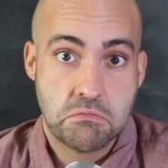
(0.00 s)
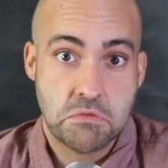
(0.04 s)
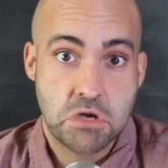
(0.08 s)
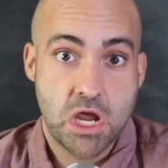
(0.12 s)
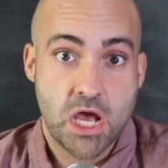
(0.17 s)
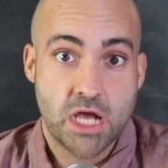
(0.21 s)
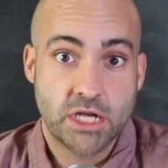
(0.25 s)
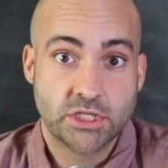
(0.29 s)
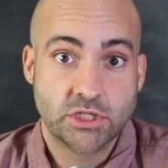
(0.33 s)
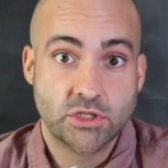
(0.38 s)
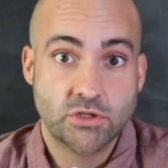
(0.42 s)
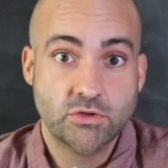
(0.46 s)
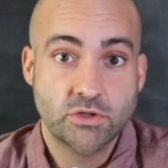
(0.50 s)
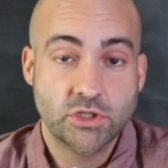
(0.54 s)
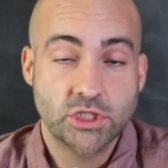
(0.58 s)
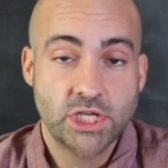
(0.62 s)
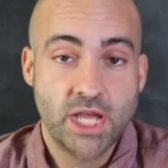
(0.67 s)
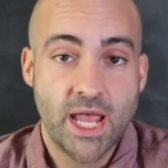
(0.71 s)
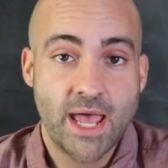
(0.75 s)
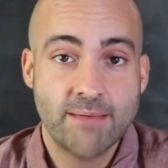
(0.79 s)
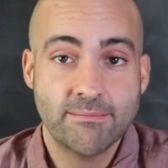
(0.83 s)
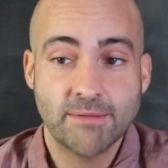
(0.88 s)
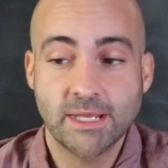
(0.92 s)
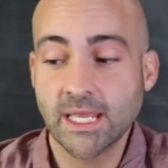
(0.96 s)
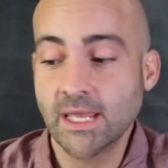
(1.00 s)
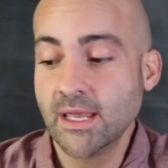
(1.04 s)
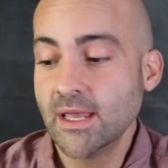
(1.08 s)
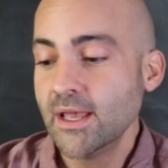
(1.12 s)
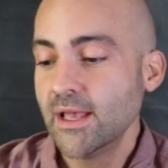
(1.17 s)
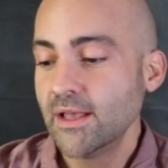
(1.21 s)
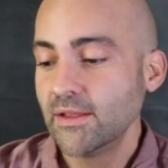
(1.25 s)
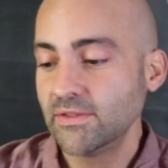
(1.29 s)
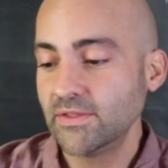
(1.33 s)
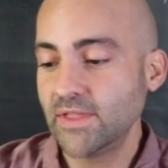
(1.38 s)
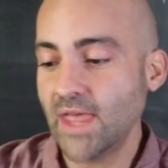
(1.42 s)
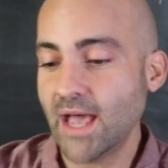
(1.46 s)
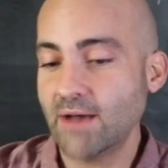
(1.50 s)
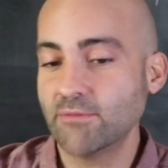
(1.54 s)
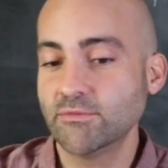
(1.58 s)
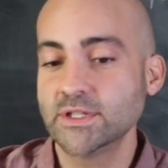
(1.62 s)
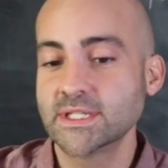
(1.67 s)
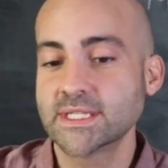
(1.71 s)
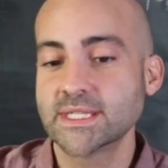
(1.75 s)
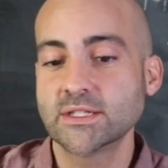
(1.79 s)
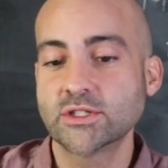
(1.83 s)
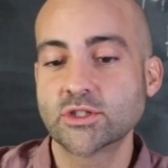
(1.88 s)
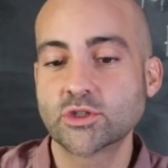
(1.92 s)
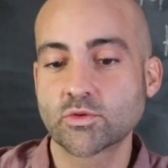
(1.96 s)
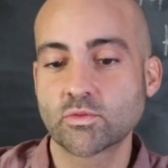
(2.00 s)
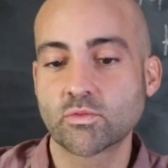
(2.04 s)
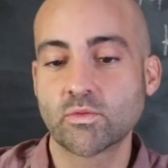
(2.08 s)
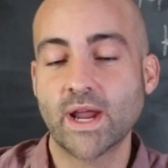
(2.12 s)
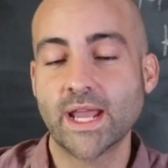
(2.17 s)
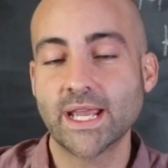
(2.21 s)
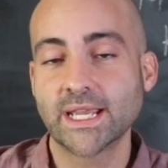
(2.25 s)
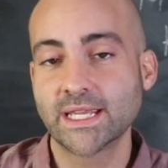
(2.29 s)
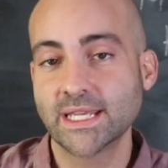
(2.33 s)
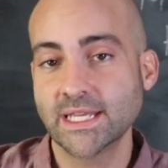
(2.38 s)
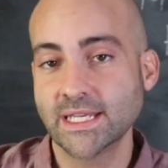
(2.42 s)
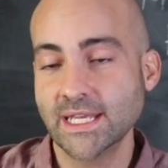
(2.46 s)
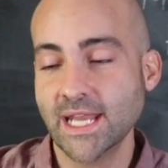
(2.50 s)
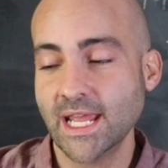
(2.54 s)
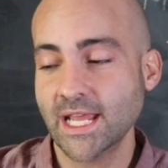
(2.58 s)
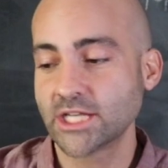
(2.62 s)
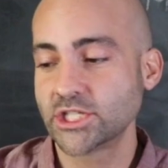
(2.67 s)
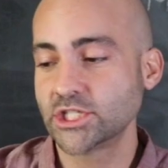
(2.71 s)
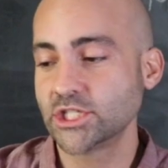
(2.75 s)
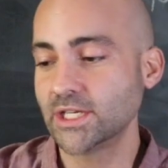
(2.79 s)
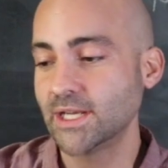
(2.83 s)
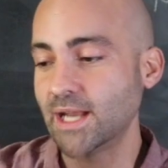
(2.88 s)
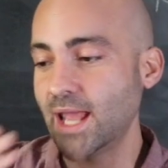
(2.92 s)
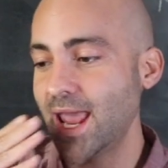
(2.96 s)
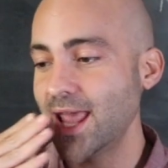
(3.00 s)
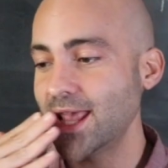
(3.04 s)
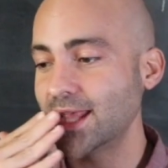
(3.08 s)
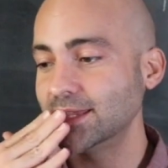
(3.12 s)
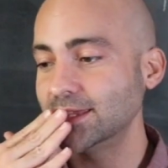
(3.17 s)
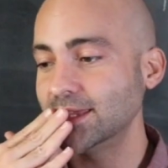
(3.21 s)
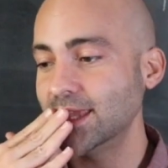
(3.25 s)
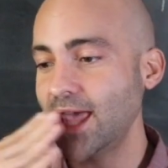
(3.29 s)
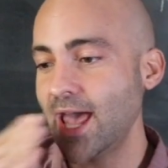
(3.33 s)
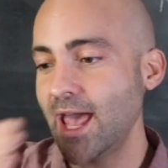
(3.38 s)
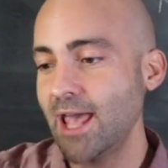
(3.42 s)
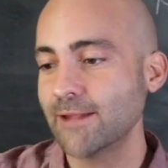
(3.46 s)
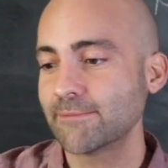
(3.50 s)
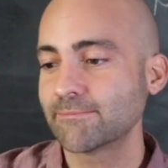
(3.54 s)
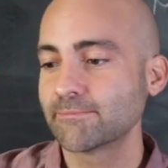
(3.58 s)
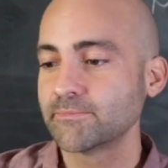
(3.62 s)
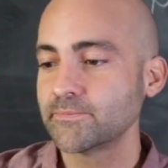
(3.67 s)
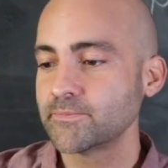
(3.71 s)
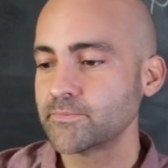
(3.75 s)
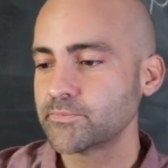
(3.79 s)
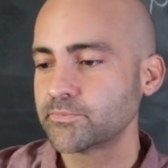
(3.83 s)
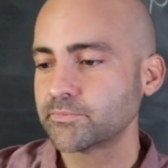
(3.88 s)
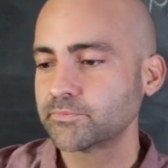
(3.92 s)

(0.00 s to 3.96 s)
Not too shabby. That was a direct connection. And that...